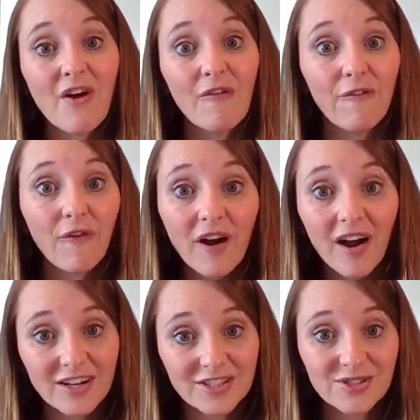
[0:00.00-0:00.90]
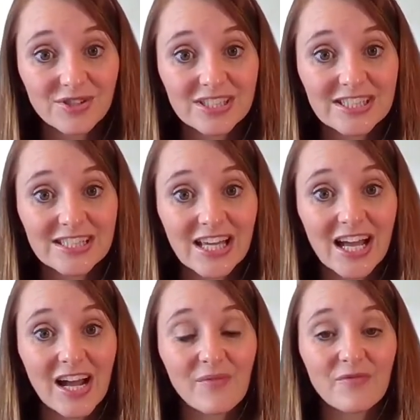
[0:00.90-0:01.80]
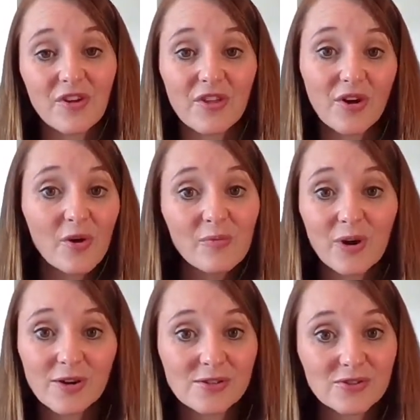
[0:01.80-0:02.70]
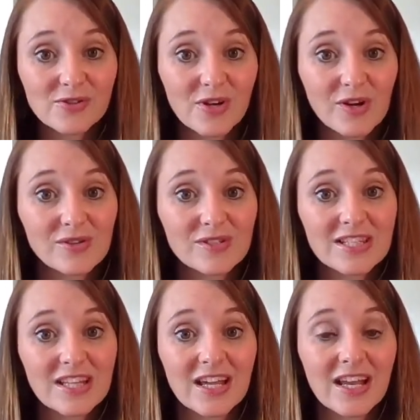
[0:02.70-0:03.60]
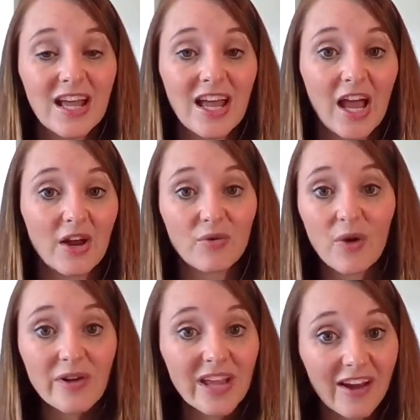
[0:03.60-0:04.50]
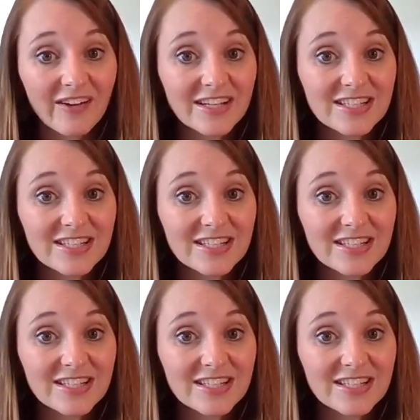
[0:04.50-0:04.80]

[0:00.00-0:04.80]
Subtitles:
for our students, for their own personal struggles and growing areas